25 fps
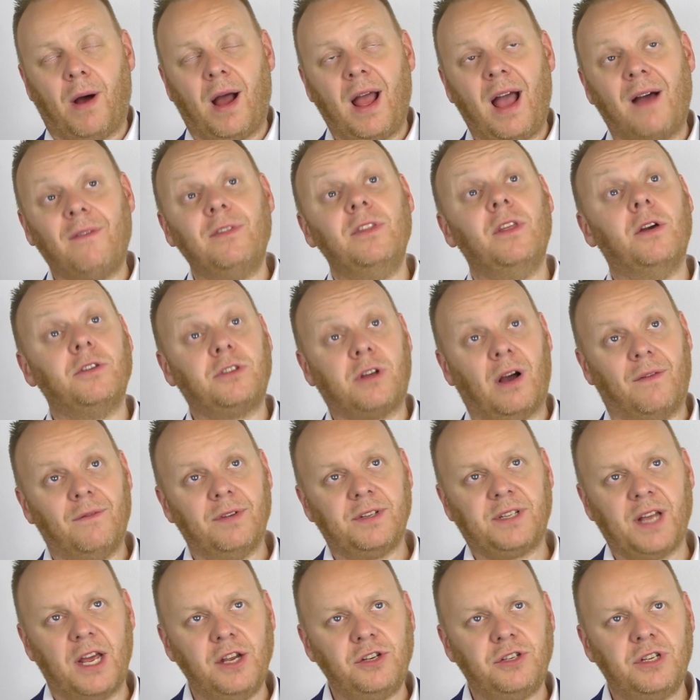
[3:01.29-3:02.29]
by having those
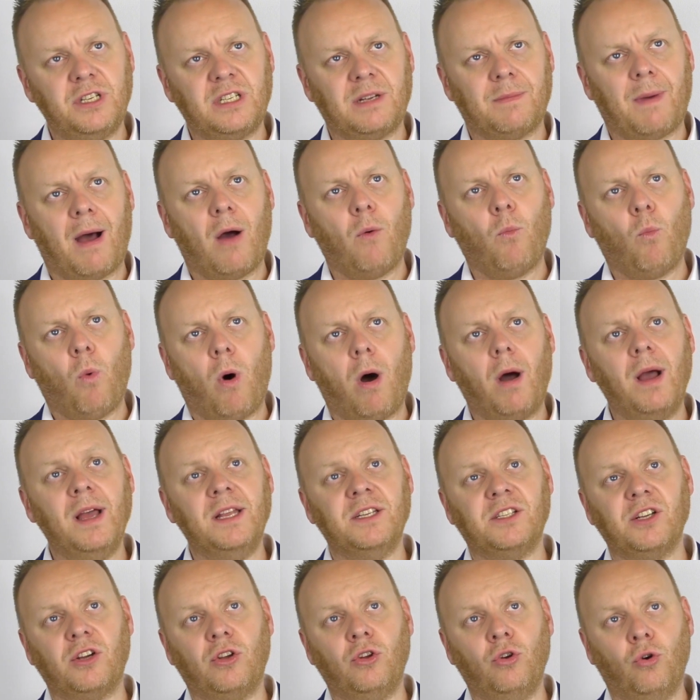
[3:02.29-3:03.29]
conversations about what
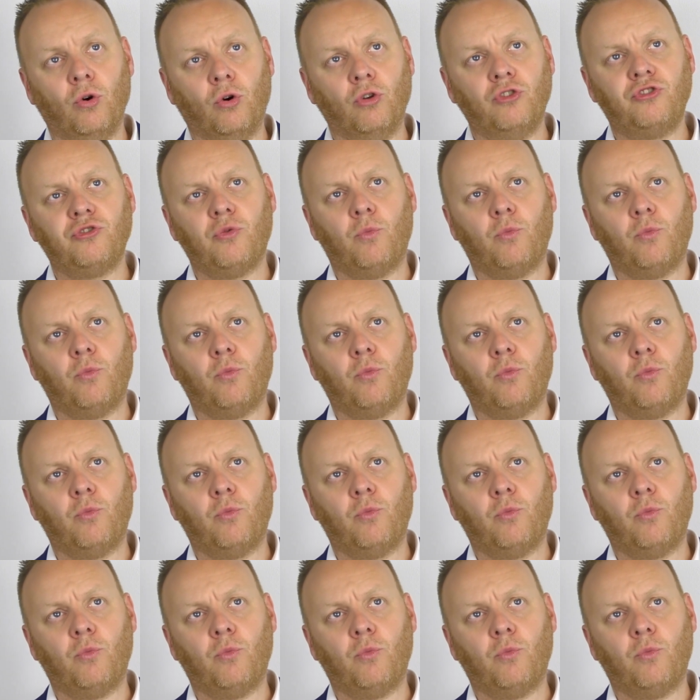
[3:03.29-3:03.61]
is a good